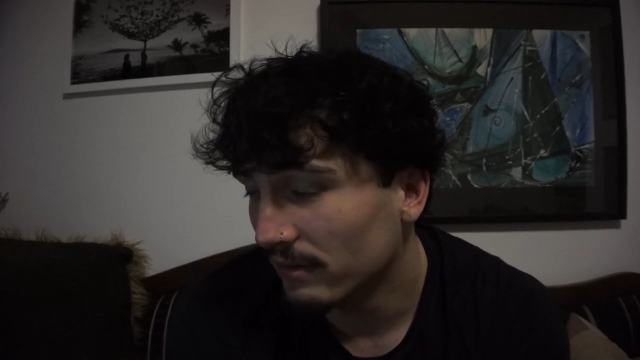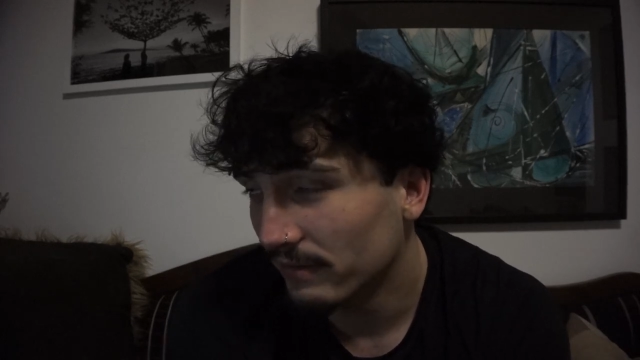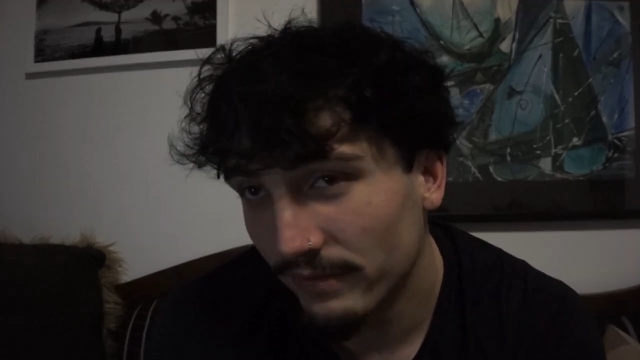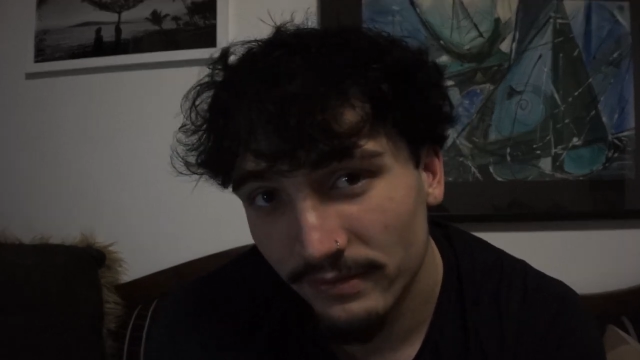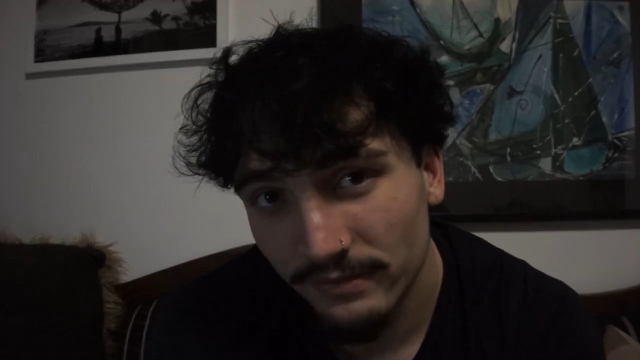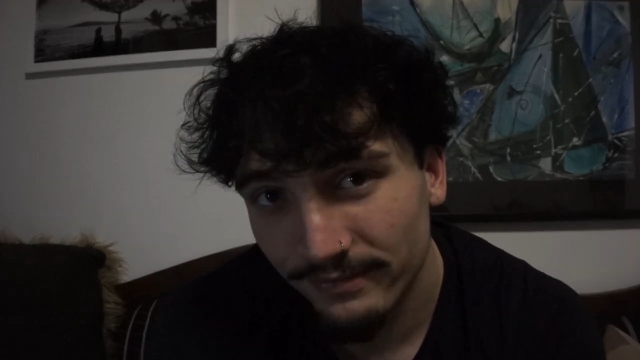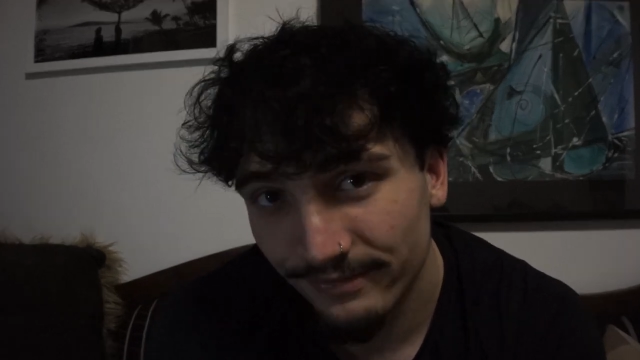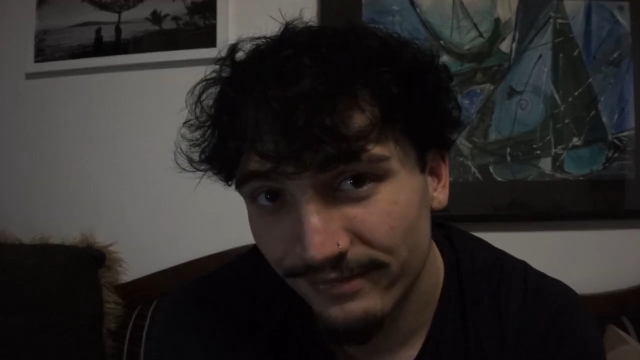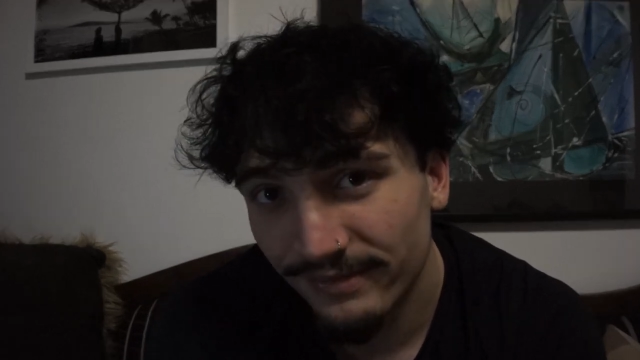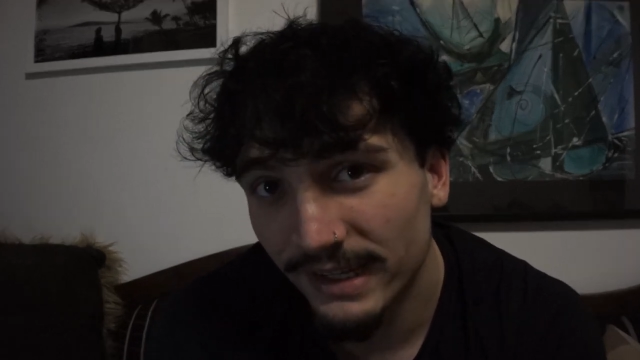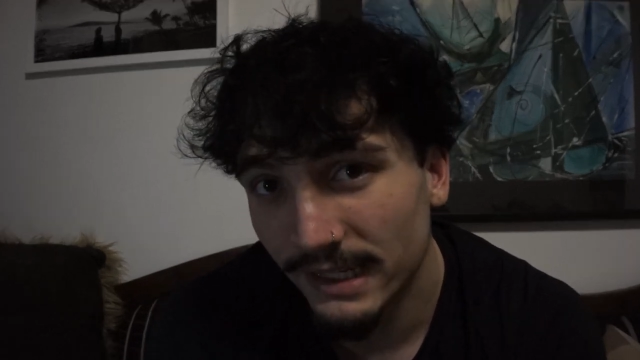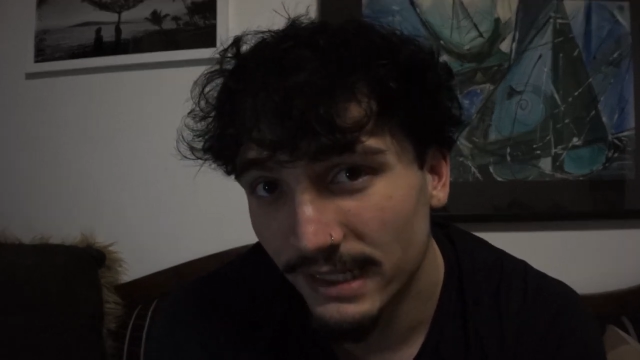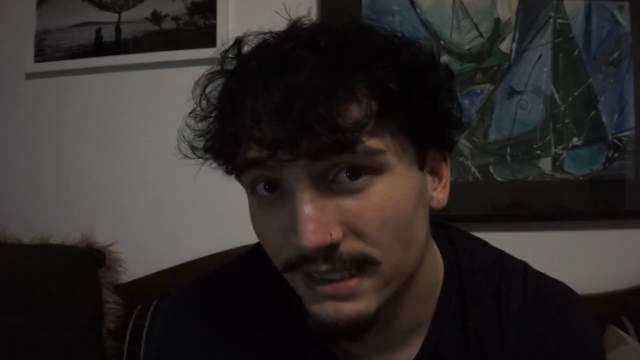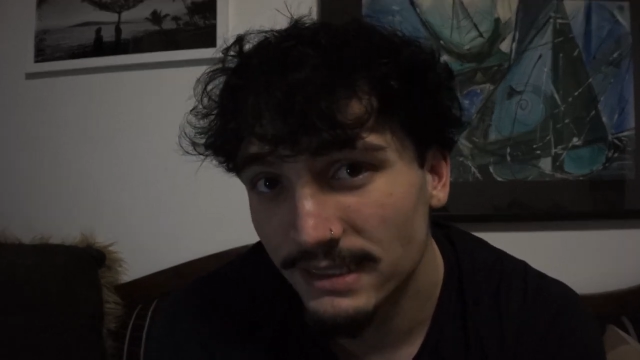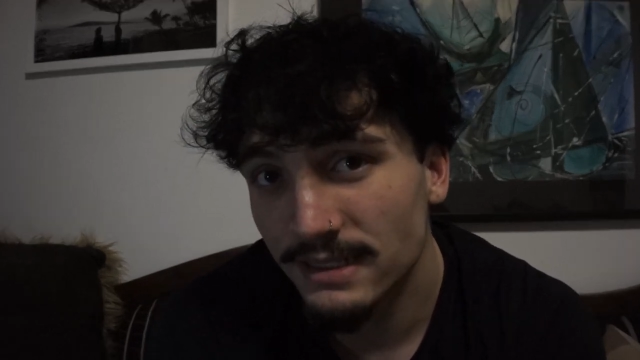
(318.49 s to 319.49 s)
of
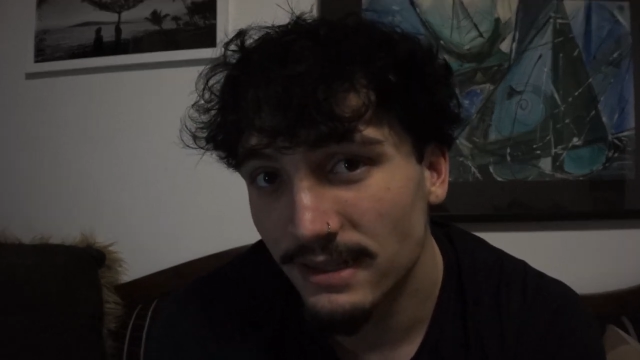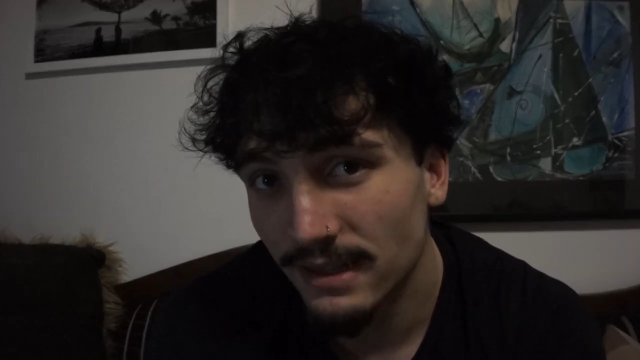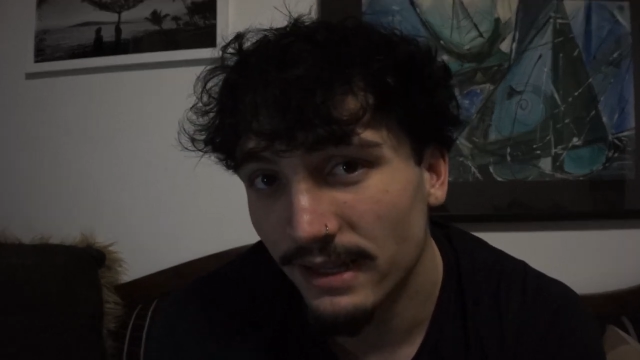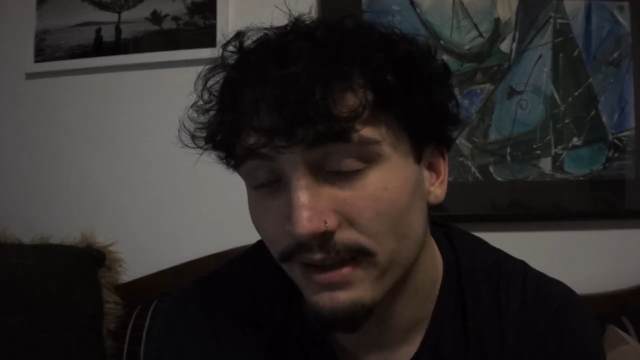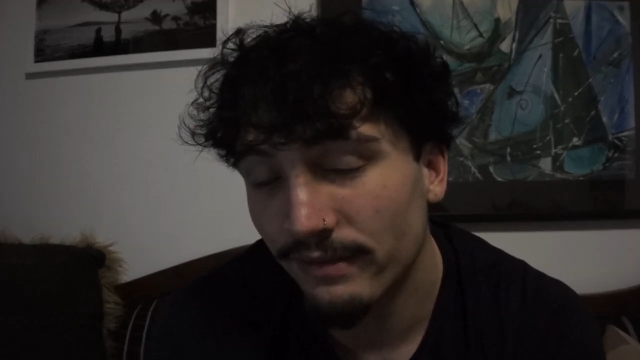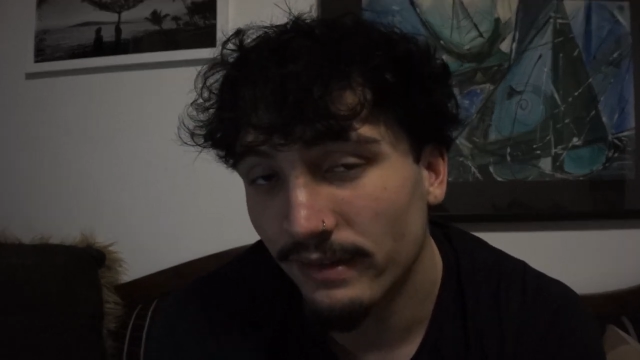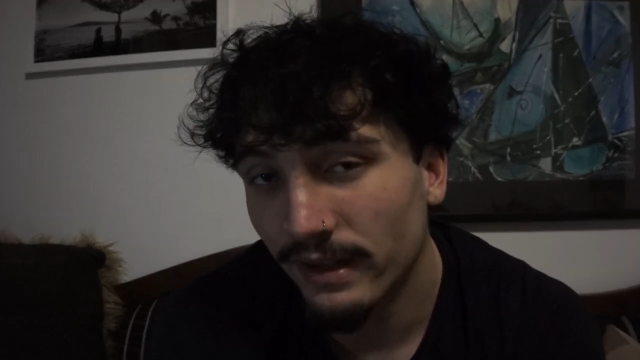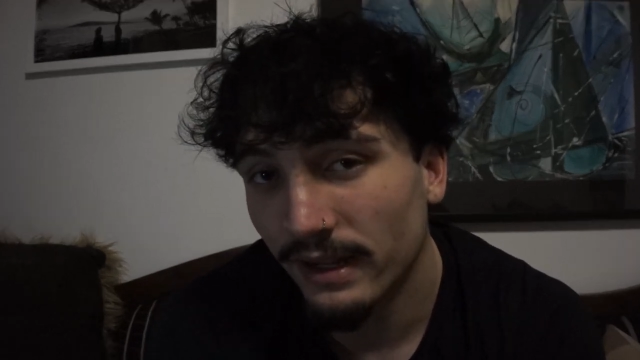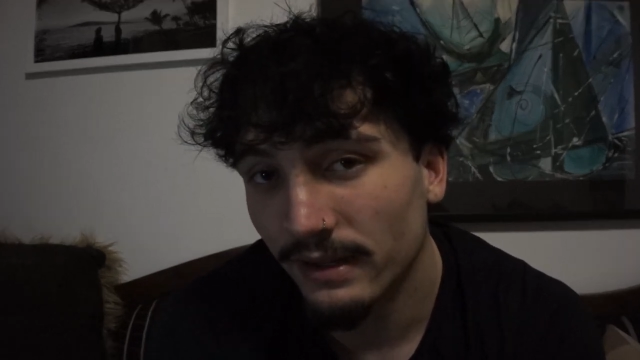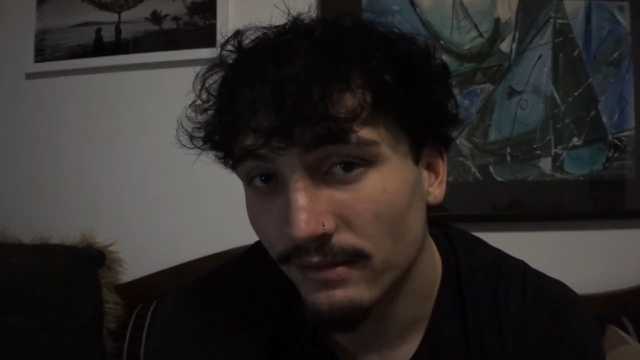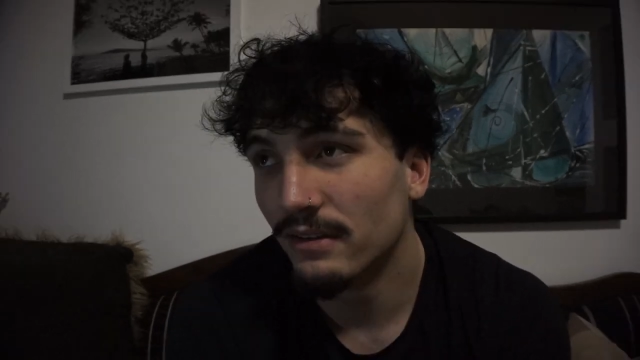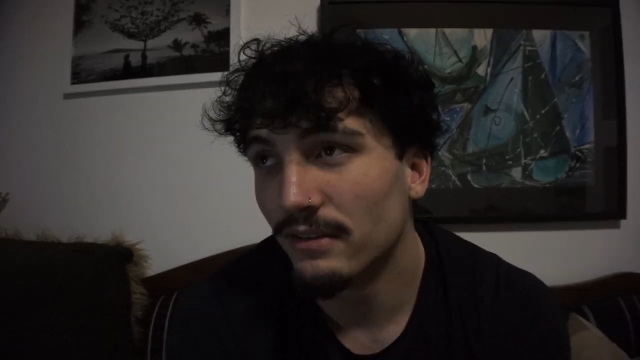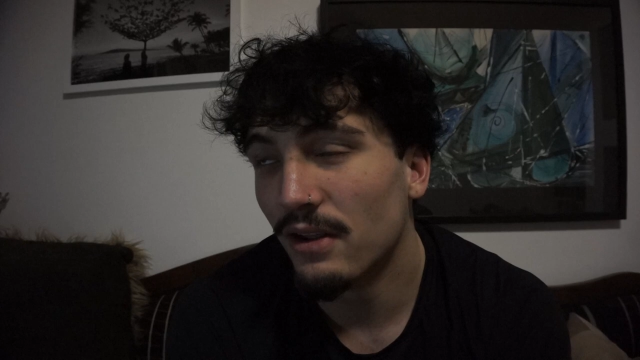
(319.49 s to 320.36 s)
fitness and lifting.